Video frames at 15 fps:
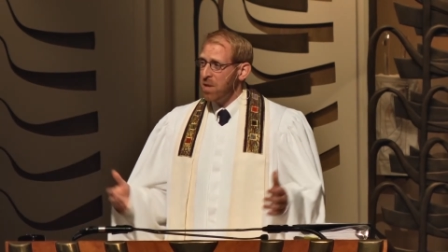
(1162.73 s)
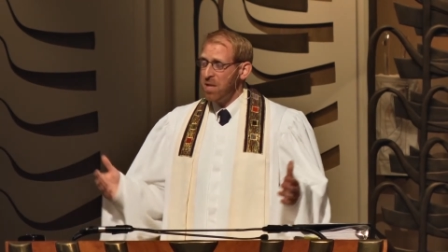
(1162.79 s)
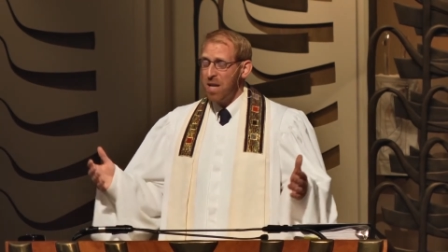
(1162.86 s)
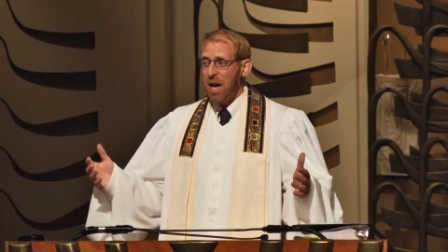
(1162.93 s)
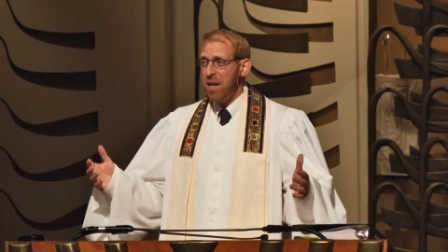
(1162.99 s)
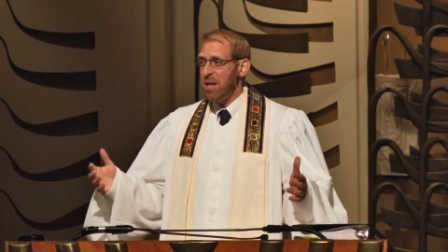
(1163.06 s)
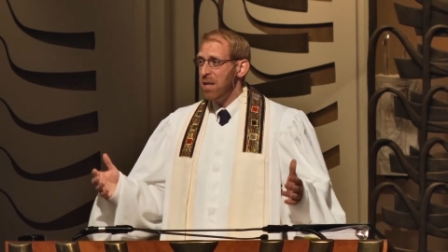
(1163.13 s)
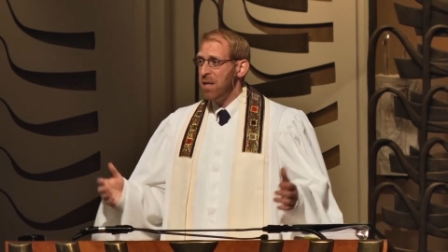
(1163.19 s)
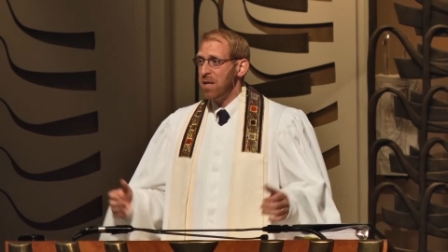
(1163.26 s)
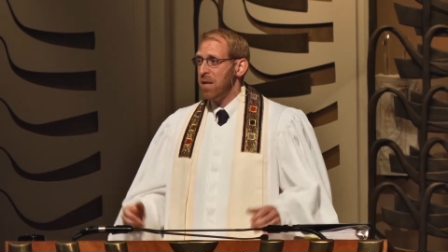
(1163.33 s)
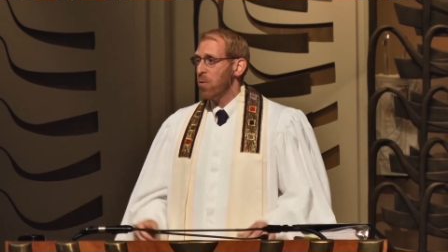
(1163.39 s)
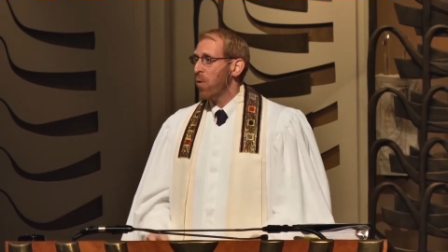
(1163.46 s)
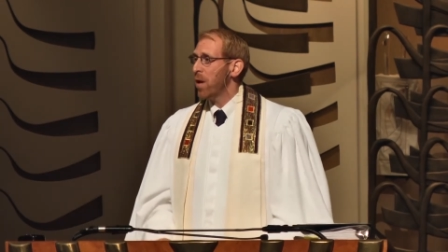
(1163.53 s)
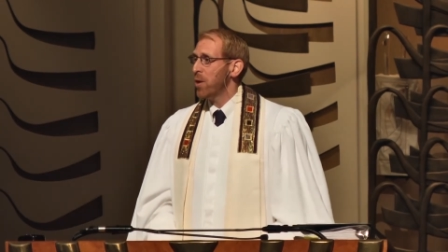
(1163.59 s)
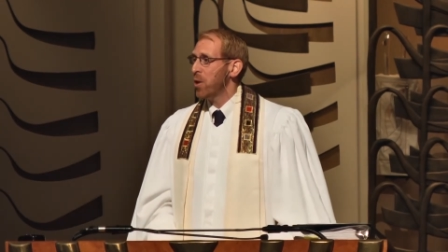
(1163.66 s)
It's not an
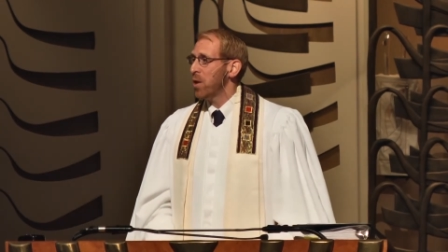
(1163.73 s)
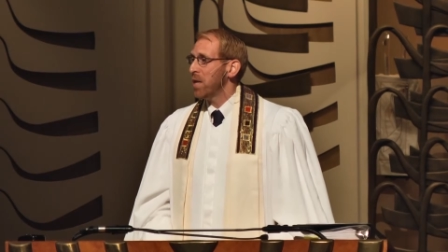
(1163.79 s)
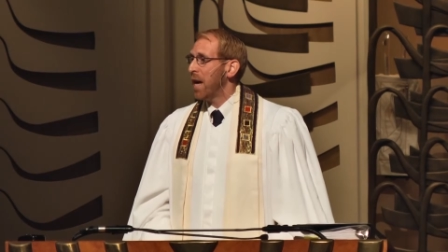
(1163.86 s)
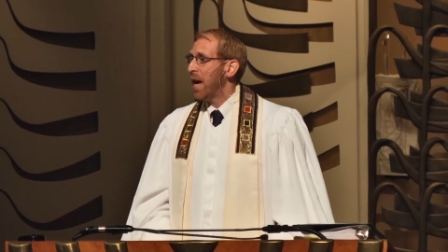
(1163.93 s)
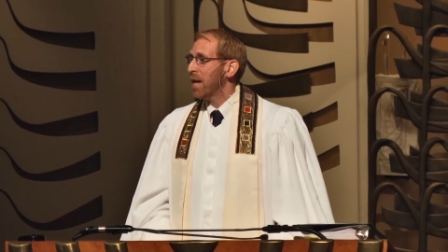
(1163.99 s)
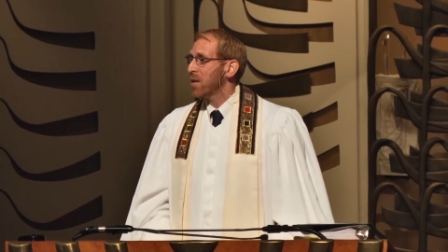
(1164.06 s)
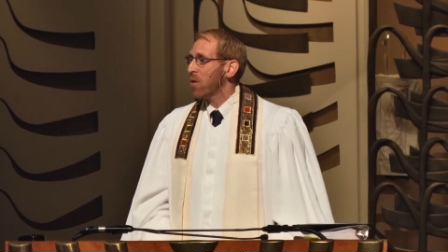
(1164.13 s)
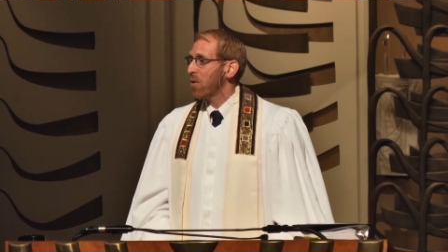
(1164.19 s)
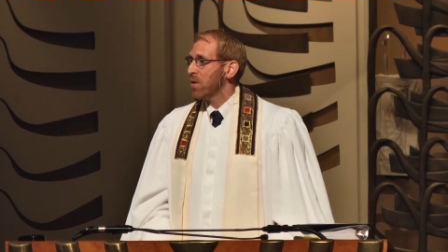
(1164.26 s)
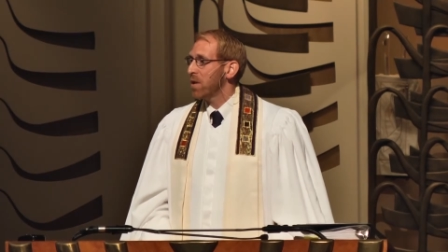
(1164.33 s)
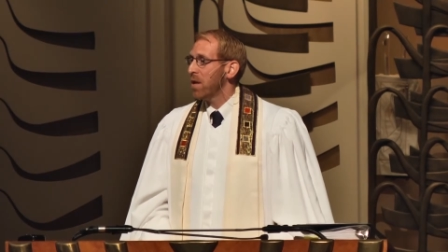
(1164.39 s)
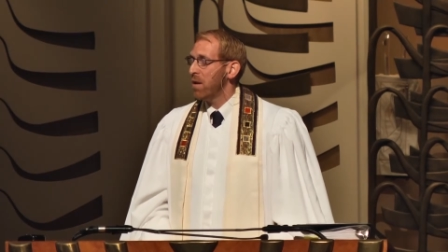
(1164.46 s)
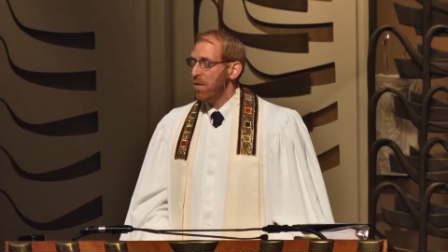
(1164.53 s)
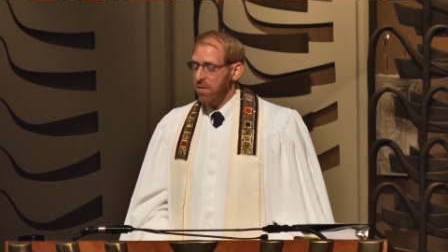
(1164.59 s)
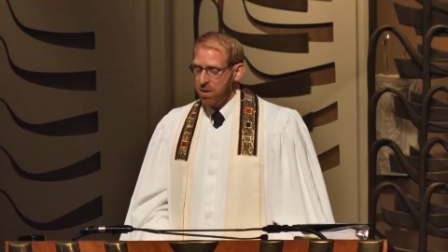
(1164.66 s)
easy question to ask
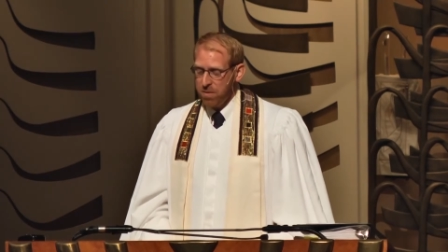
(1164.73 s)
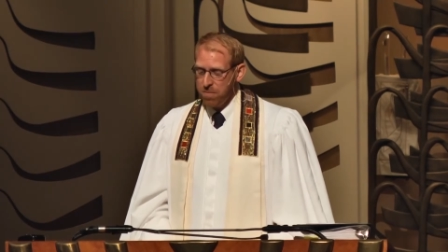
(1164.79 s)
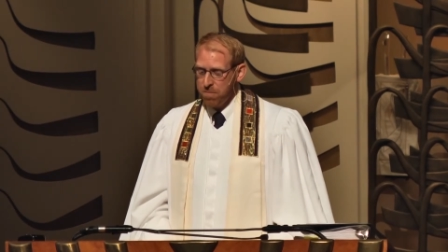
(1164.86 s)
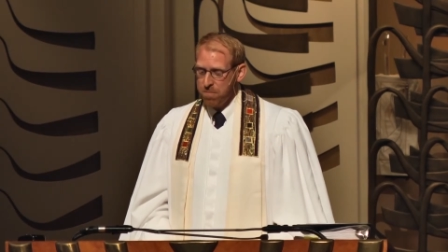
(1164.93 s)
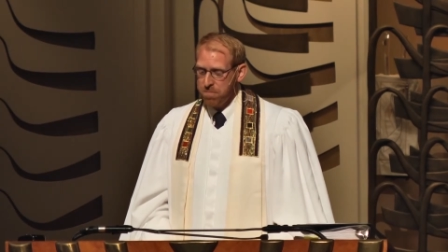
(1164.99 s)
ourselves.